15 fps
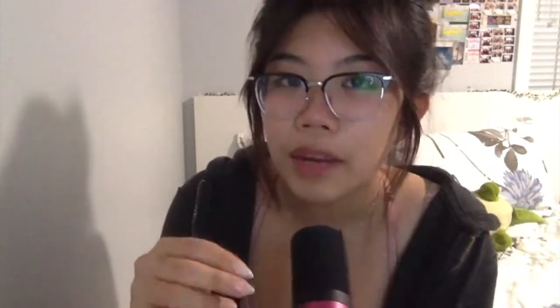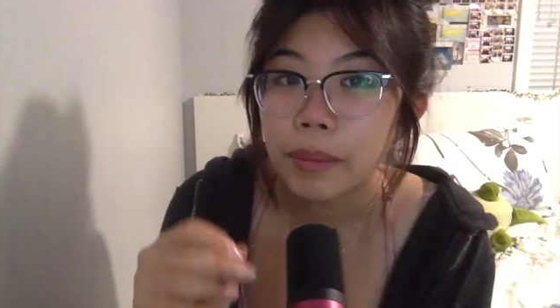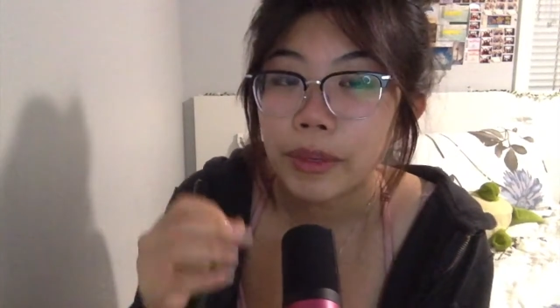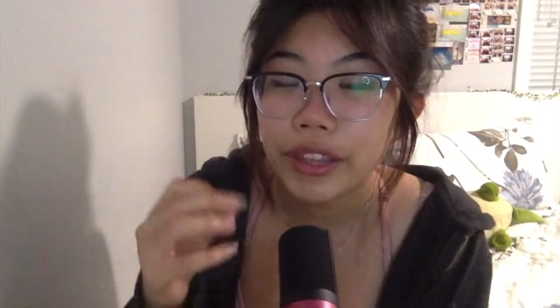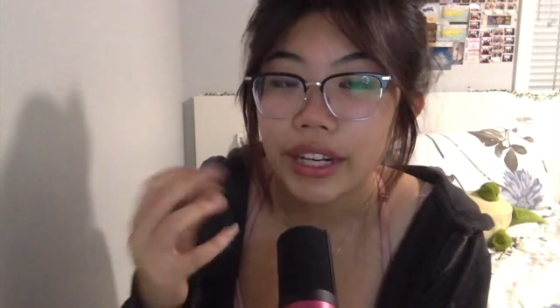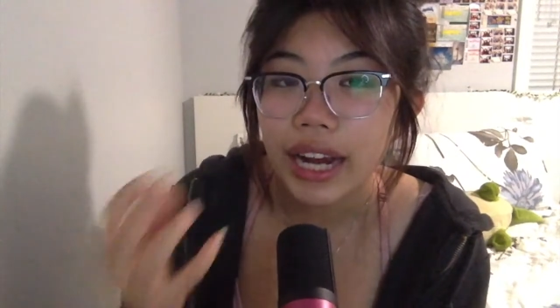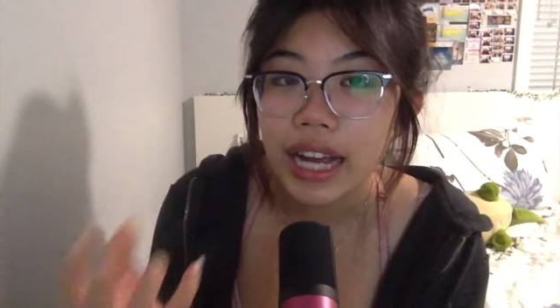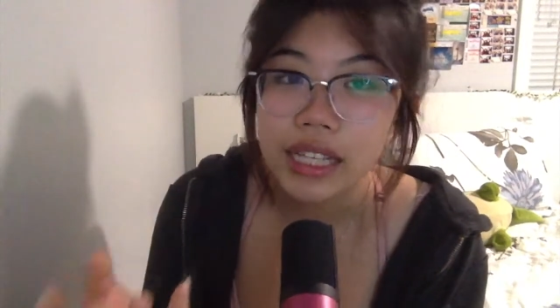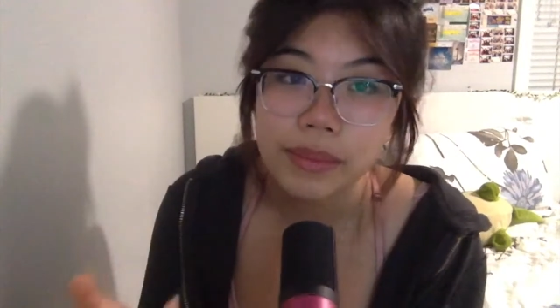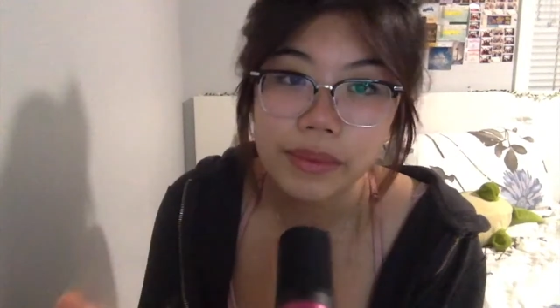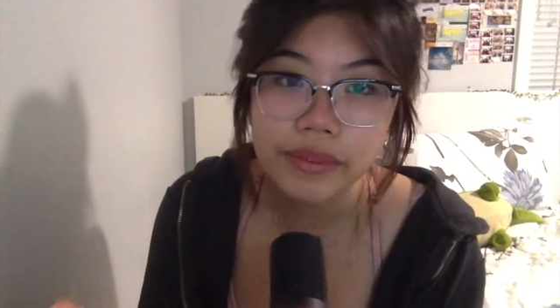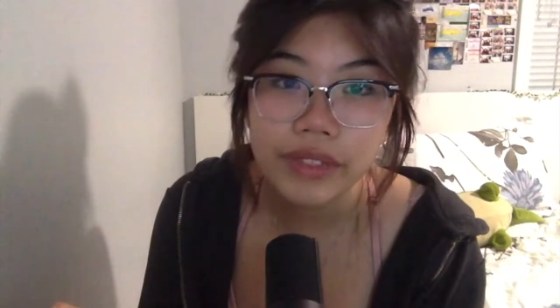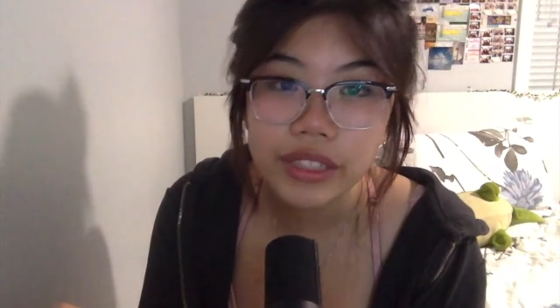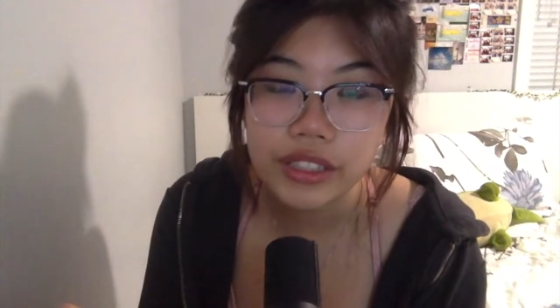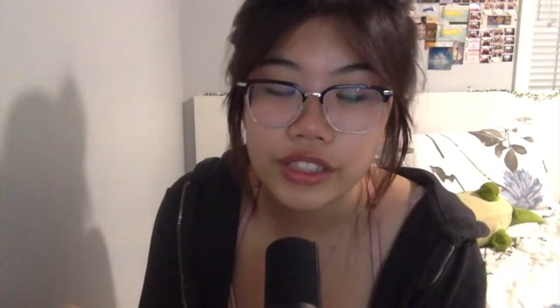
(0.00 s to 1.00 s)
but there has been
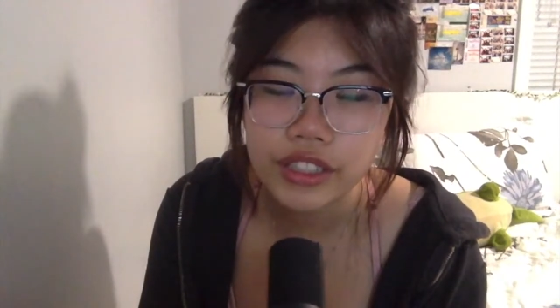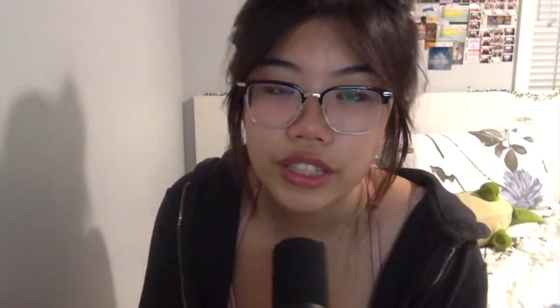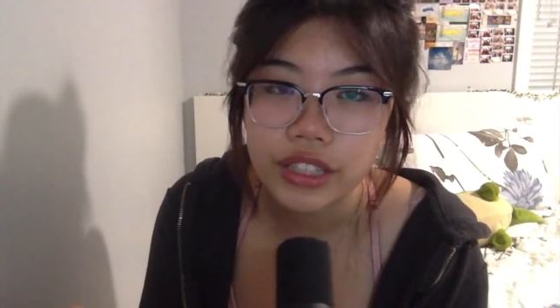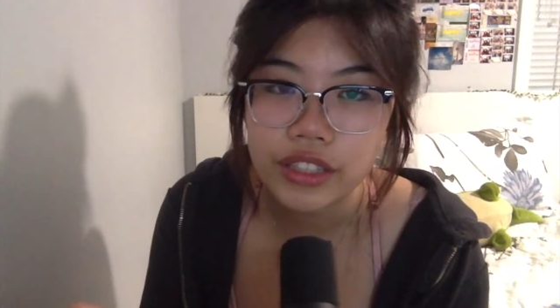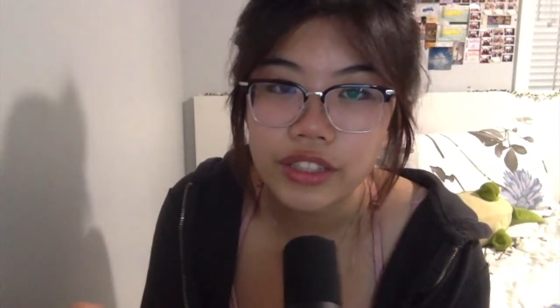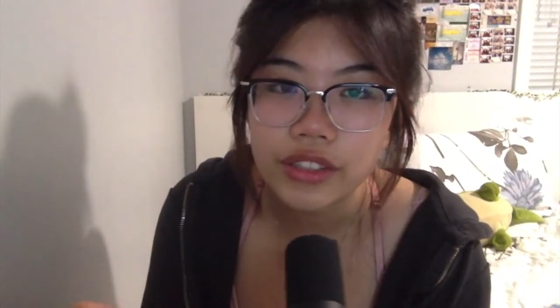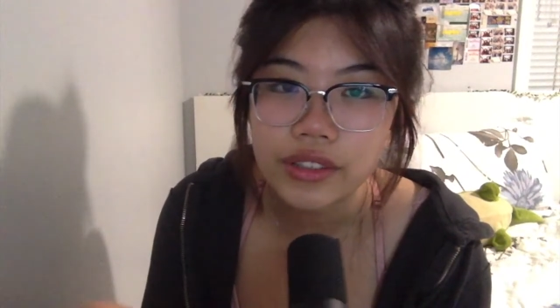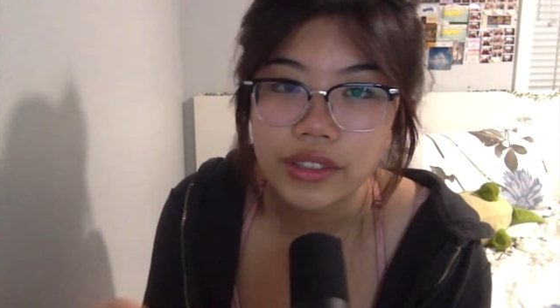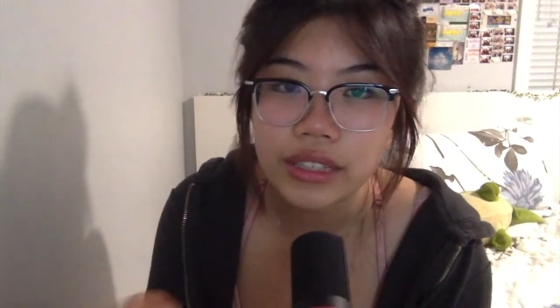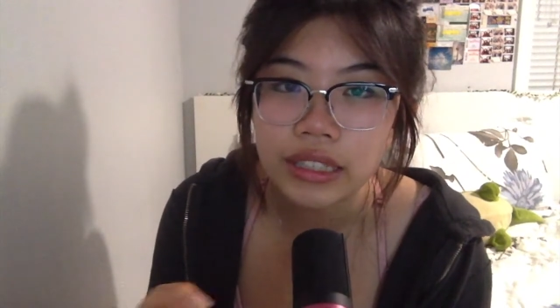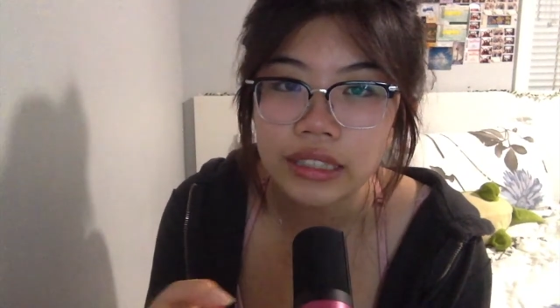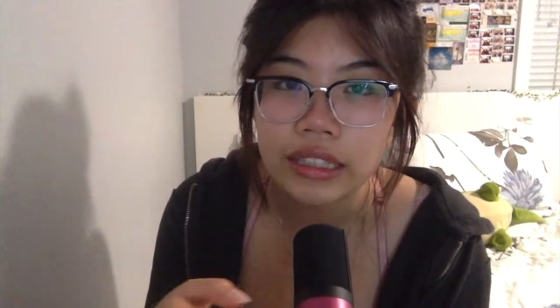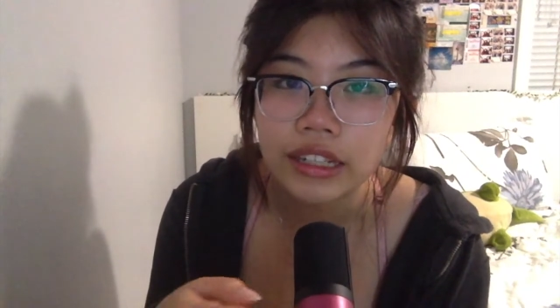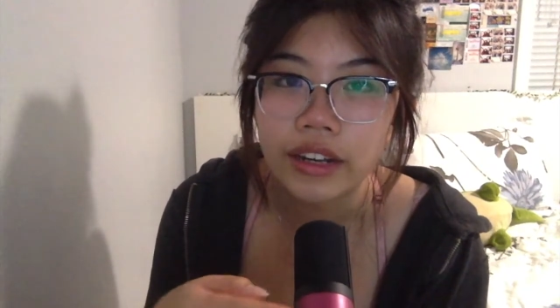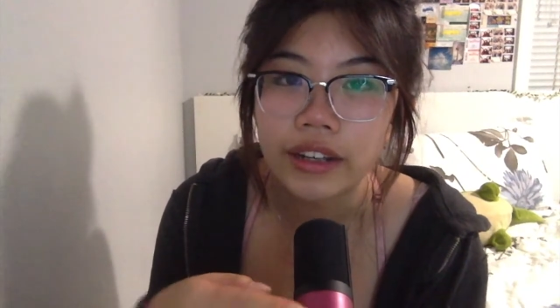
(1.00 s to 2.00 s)
research into using
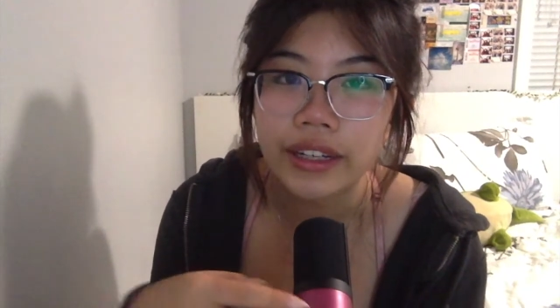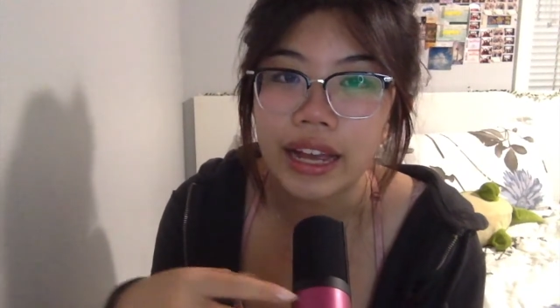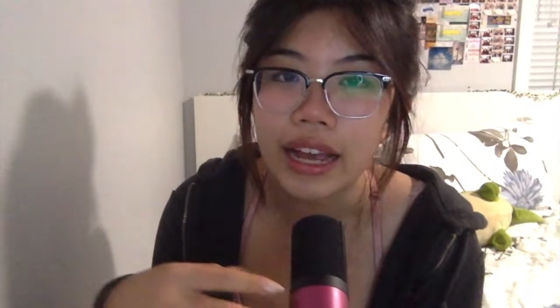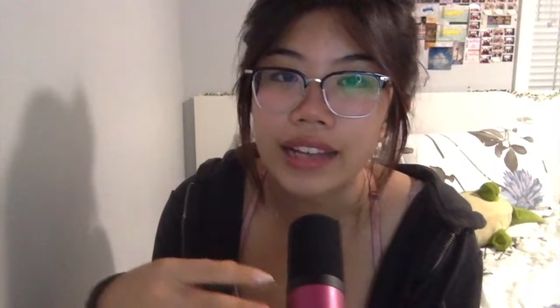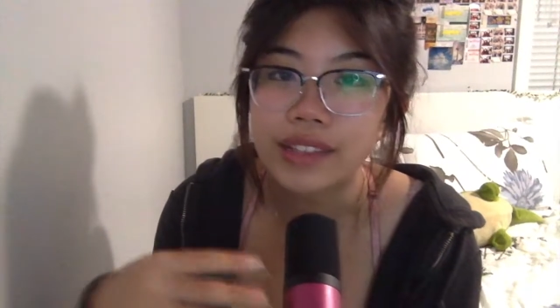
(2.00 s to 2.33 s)
neon as